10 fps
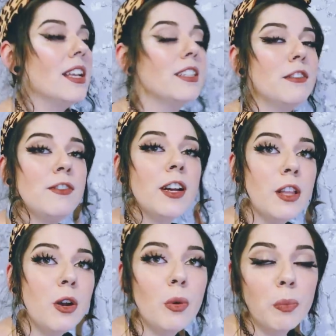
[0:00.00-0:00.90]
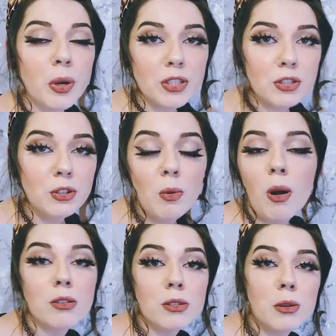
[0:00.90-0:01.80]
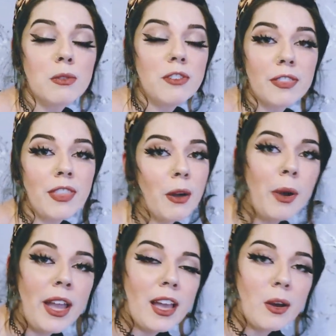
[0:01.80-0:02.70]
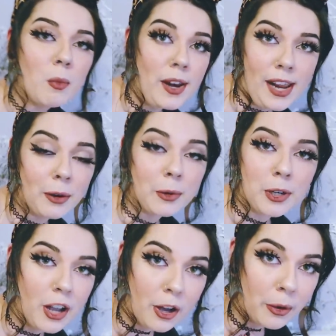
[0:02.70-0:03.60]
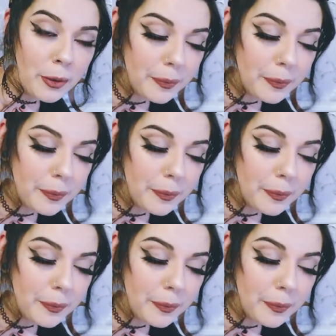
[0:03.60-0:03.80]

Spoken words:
as a fellow person who also felt that way 1 hour ago,